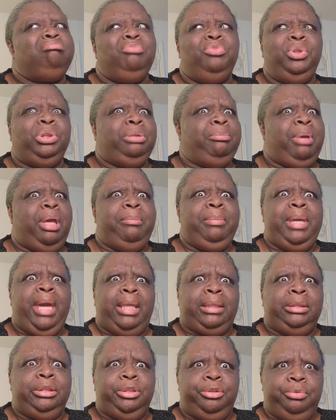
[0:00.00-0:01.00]
what the baby
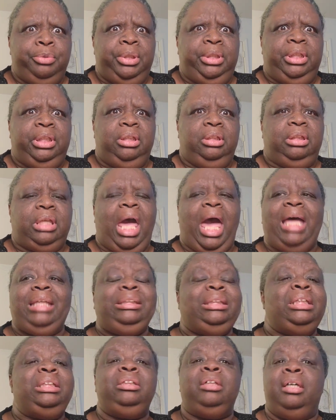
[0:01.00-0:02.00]
got to do with it? I
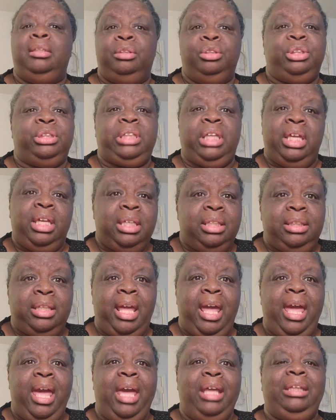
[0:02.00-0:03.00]
didn't understand
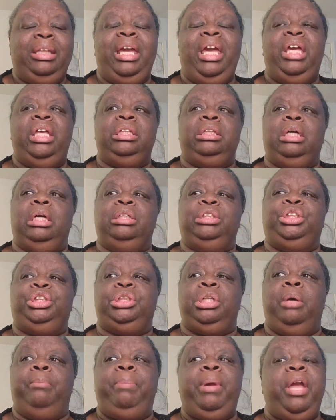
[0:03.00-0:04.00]
that. And
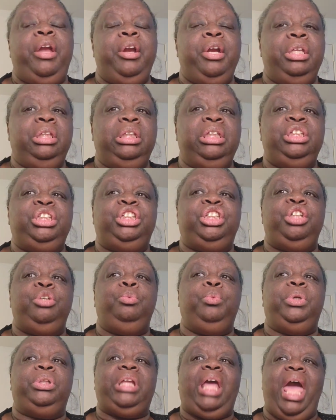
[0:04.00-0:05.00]
apparently she
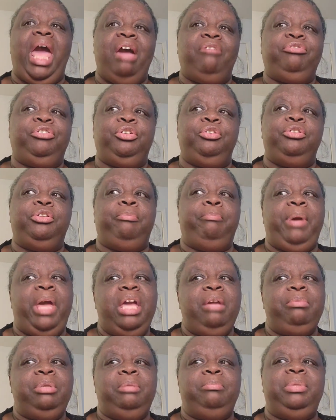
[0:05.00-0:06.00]
went after the
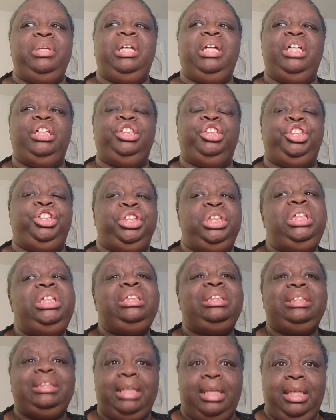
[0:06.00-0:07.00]
baby because she
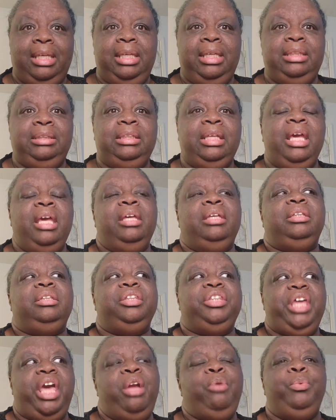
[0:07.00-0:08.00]
said
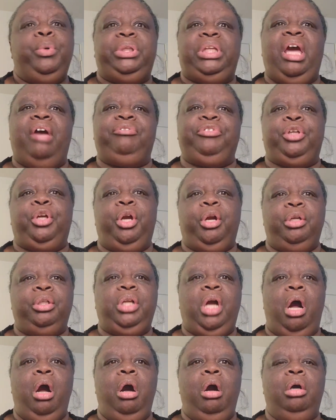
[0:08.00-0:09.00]
they went after her
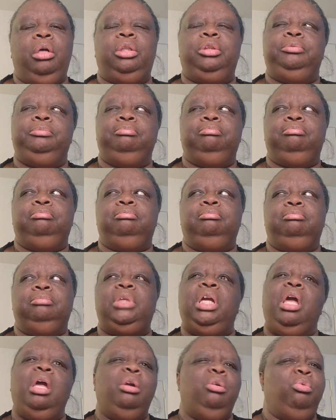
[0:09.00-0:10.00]
dog.
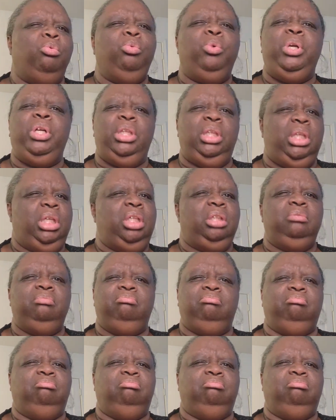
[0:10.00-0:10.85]
Really?